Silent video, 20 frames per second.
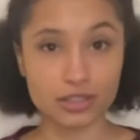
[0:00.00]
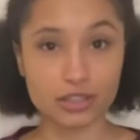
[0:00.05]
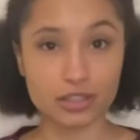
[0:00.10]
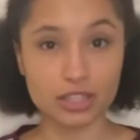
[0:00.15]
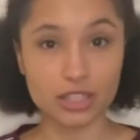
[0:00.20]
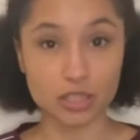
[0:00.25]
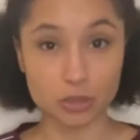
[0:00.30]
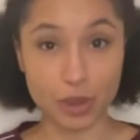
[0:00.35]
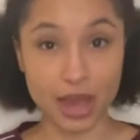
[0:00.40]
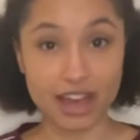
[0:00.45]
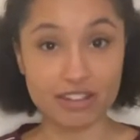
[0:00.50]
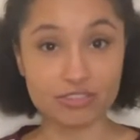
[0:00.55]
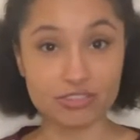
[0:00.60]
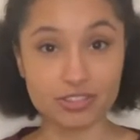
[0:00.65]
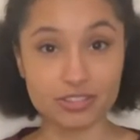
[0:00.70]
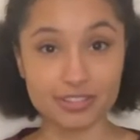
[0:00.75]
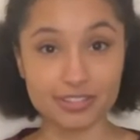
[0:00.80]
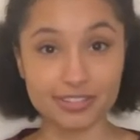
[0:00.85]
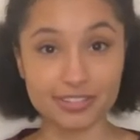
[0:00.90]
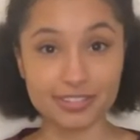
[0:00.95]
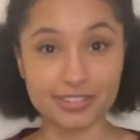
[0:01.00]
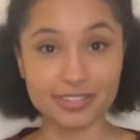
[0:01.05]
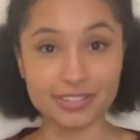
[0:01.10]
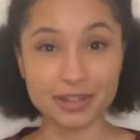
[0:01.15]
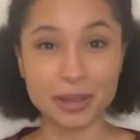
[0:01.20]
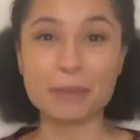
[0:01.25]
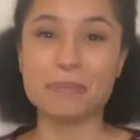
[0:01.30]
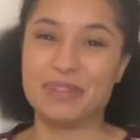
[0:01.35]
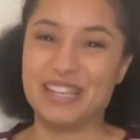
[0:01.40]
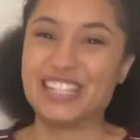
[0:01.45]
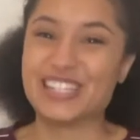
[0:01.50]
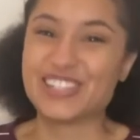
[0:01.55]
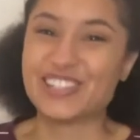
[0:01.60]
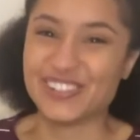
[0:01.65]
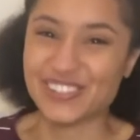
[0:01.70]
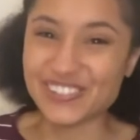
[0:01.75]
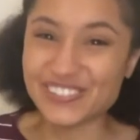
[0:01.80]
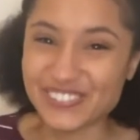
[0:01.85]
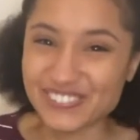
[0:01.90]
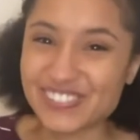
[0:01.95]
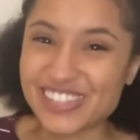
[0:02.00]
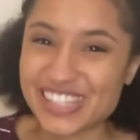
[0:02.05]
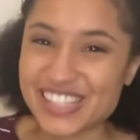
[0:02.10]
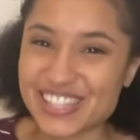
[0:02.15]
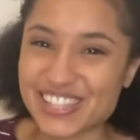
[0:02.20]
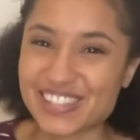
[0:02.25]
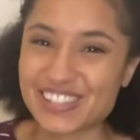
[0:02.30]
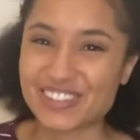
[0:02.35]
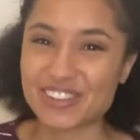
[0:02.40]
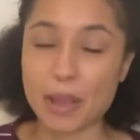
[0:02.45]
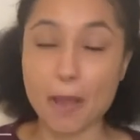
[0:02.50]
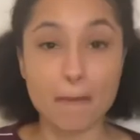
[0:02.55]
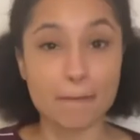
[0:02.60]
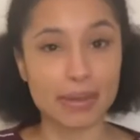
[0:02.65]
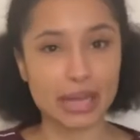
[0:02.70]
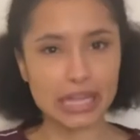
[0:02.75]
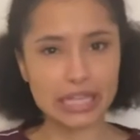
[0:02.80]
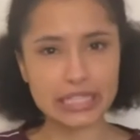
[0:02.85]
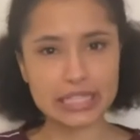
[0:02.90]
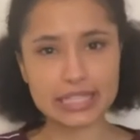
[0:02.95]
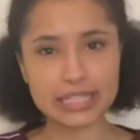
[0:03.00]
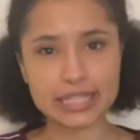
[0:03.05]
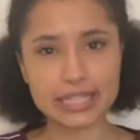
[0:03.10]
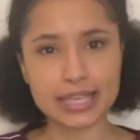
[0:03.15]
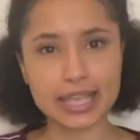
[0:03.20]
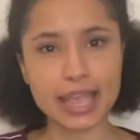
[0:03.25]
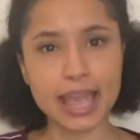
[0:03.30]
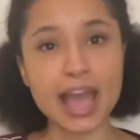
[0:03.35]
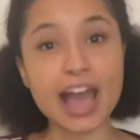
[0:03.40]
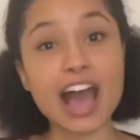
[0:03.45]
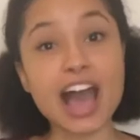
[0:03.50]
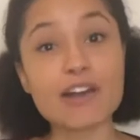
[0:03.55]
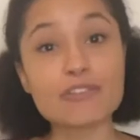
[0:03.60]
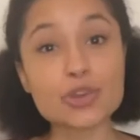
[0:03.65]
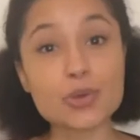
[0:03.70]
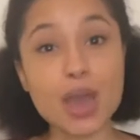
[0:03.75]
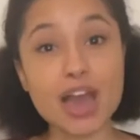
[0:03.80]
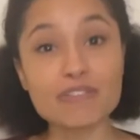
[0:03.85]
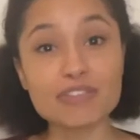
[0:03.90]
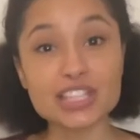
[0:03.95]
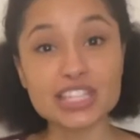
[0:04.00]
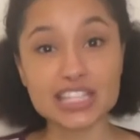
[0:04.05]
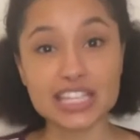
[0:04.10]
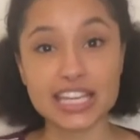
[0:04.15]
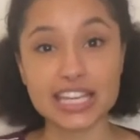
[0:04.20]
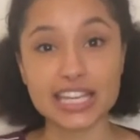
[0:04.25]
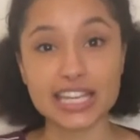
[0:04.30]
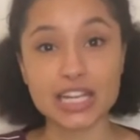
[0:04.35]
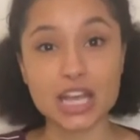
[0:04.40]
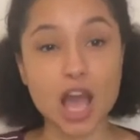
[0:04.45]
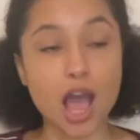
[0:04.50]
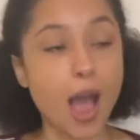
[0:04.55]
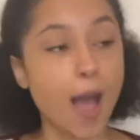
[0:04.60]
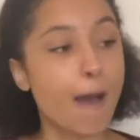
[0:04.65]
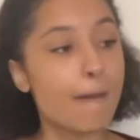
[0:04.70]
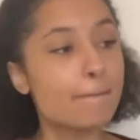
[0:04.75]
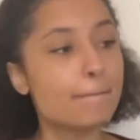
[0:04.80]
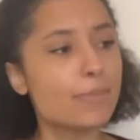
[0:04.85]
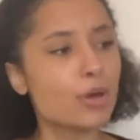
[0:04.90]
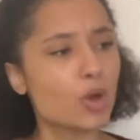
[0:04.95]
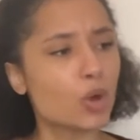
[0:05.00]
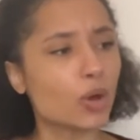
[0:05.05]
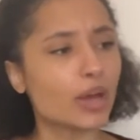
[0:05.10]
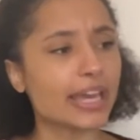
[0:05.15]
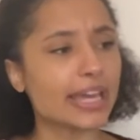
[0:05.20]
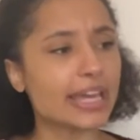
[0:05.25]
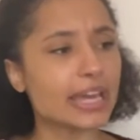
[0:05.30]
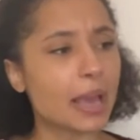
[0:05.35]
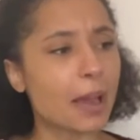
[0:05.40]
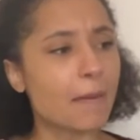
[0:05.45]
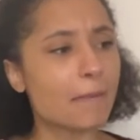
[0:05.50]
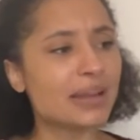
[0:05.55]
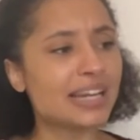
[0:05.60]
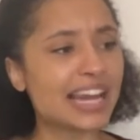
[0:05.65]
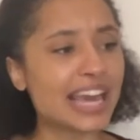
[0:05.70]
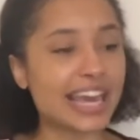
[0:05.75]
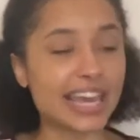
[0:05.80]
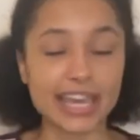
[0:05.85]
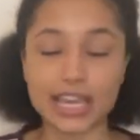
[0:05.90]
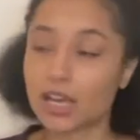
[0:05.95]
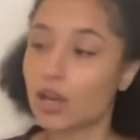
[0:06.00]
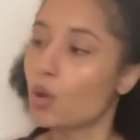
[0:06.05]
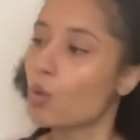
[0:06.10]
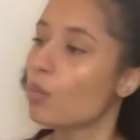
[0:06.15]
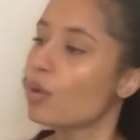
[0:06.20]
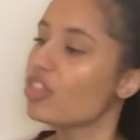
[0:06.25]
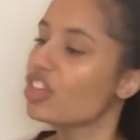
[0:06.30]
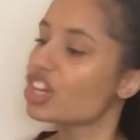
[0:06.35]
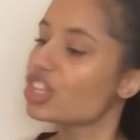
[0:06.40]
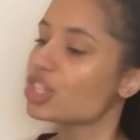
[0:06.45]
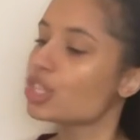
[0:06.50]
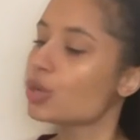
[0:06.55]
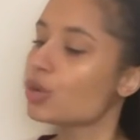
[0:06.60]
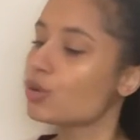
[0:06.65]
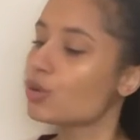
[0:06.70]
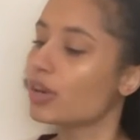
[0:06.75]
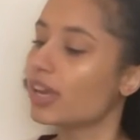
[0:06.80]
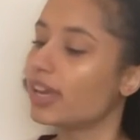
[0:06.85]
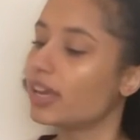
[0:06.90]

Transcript: You have? Me too. But have you ever seen a boy playing with a toy?